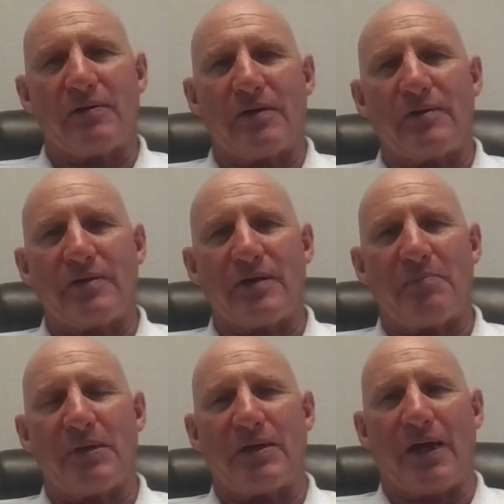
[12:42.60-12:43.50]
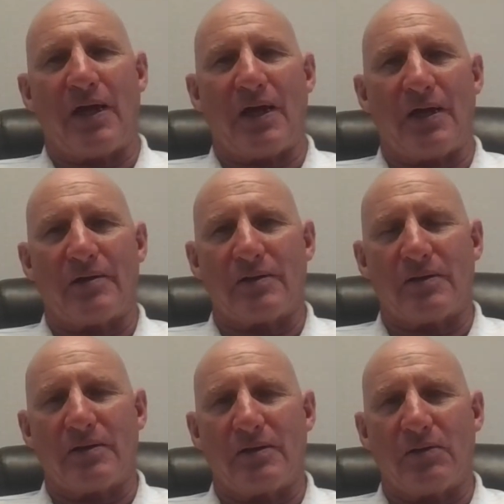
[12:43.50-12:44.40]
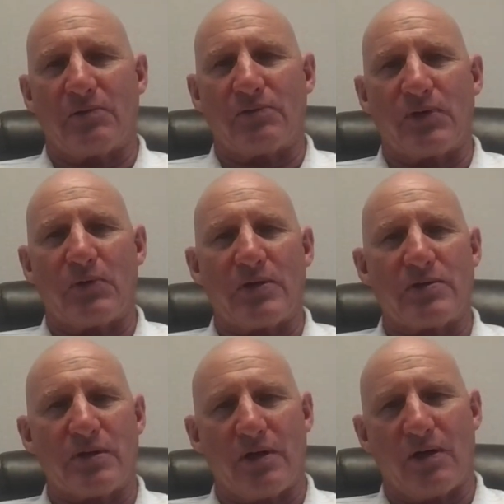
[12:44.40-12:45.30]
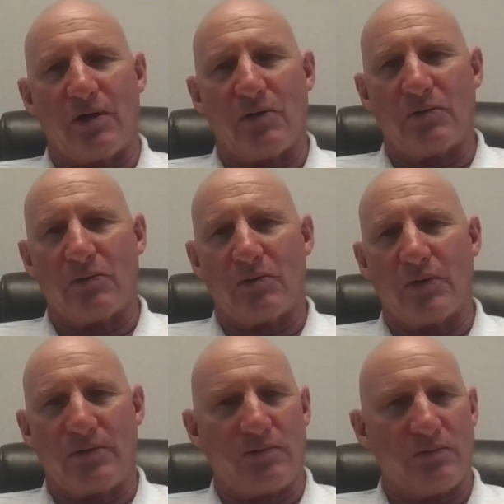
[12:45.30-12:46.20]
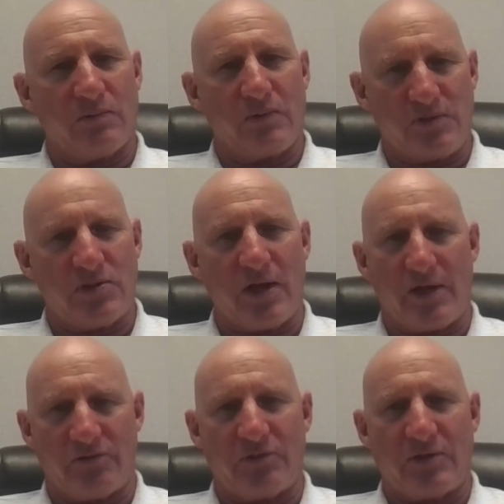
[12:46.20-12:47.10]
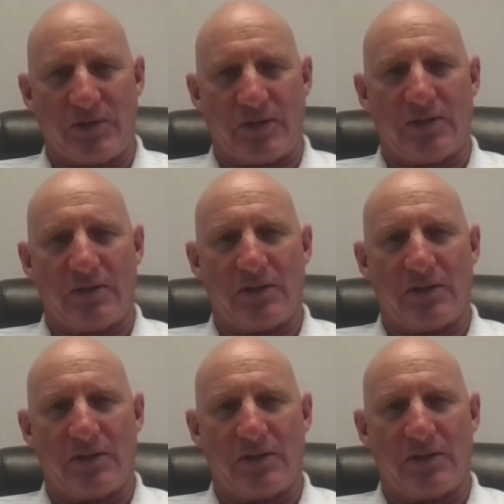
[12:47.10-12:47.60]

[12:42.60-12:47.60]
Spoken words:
I think that began, 3 weeks ago with Jay's visit.